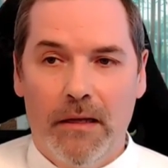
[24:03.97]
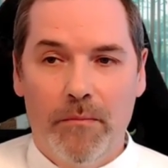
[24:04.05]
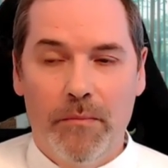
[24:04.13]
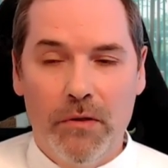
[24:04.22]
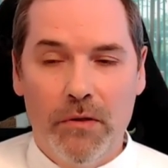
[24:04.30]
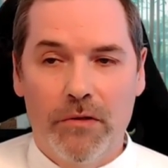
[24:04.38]

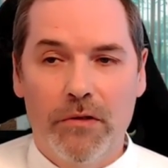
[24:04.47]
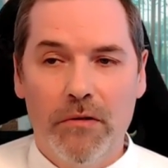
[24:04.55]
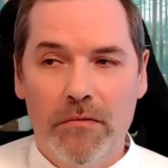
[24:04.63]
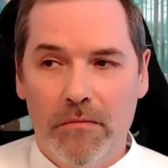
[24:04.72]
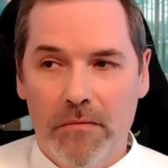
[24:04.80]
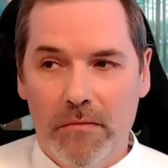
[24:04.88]
Pure
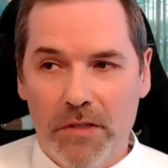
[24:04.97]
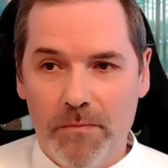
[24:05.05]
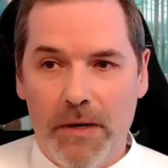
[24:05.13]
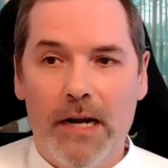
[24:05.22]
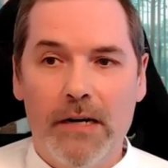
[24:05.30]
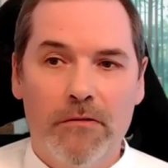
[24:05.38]

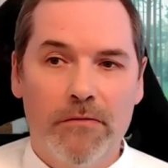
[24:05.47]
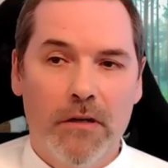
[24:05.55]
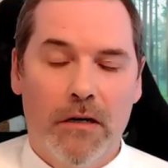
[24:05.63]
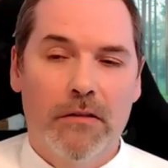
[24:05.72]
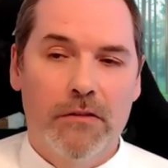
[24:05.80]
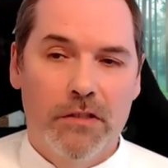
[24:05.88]
spark of
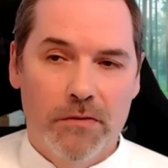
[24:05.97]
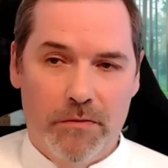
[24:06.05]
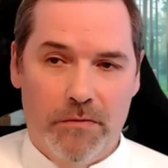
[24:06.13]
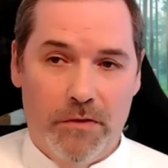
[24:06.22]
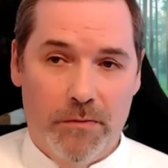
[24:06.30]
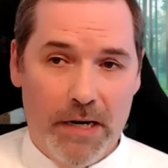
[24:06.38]
God,
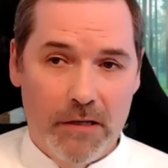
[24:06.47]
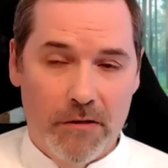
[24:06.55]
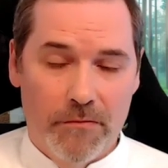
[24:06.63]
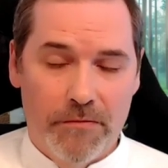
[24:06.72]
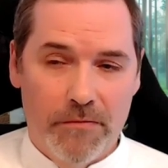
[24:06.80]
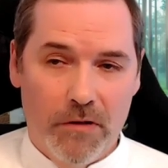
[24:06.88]
spark
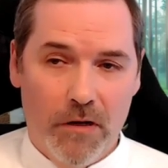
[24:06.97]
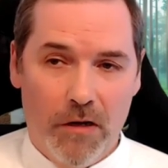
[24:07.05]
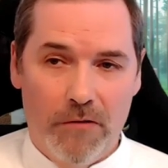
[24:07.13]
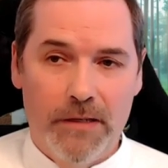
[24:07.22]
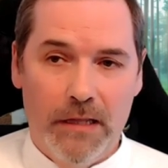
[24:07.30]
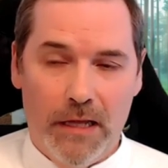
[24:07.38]
of
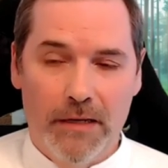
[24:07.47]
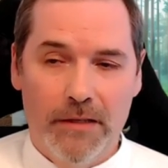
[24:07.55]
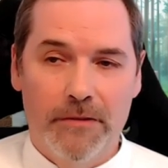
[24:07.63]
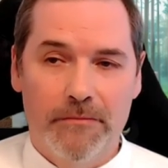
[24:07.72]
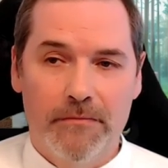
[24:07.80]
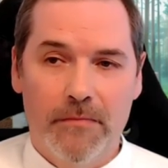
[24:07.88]
love and light.
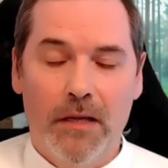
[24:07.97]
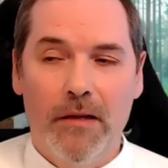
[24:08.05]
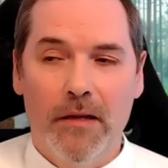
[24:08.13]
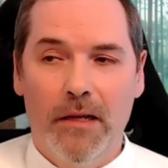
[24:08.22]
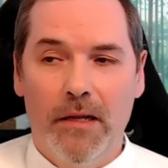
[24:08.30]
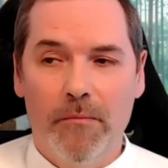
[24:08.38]

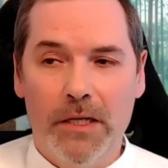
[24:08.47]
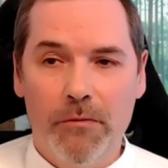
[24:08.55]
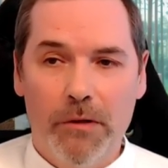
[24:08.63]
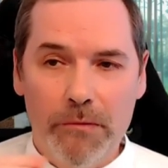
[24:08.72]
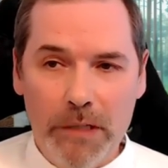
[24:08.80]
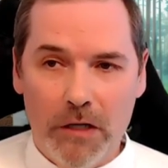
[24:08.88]
But
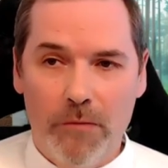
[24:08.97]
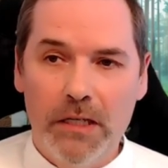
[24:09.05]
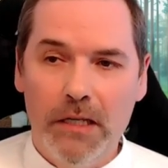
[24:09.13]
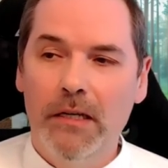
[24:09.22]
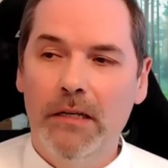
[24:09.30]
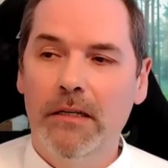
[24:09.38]
when we come
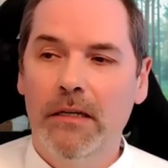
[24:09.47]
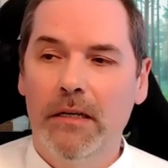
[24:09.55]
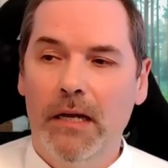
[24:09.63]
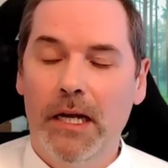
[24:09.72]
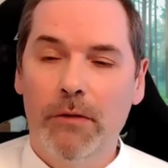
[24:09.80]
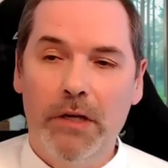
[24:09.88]
here
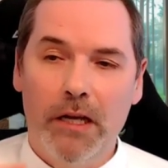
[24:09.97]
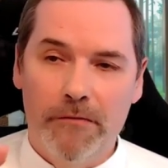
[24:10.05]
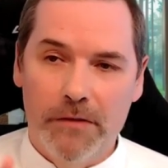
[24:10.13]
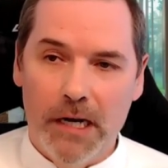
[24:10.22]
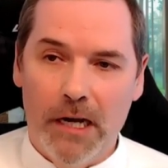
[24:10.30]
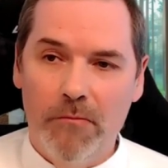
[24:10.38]
and we have
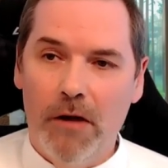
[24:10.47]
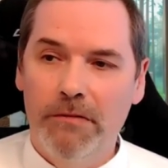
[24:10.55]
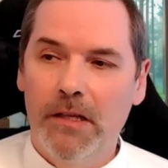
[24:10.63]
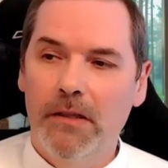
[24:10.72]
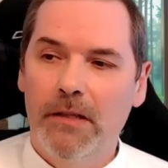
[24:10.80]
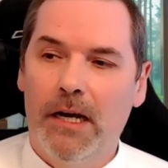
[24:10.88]
trauma
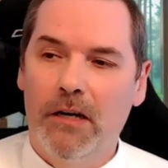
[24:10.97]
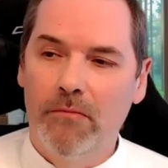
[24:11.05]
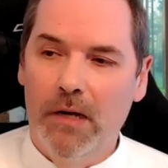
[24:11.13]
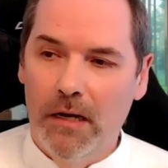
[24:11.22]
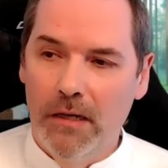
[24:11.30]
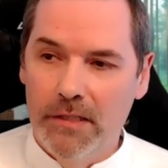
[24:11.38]
after
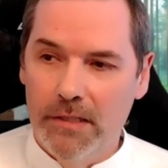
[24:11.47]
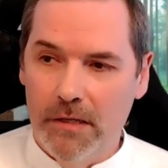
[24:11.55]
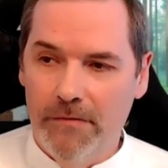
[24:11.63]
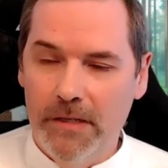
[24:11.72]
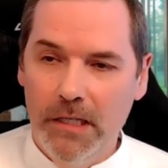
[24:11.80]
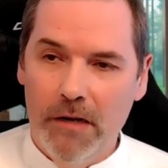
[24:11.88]
trauma,
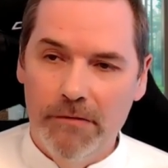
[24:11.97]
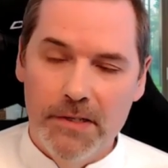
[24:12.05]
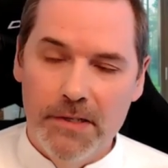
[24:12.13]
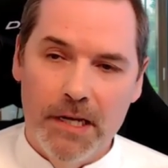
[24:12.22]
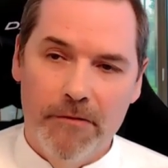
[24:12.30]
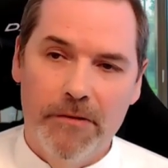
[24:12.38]
suffering after
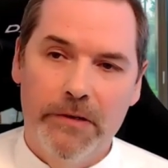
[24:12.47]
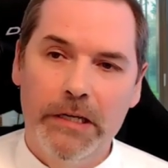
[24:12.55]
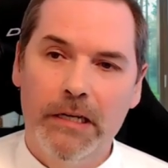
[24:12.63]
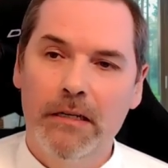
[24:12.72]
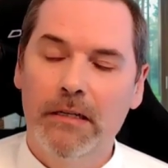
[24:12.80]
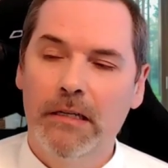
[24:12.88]

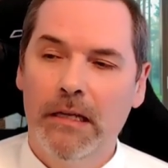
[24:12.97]
suffering,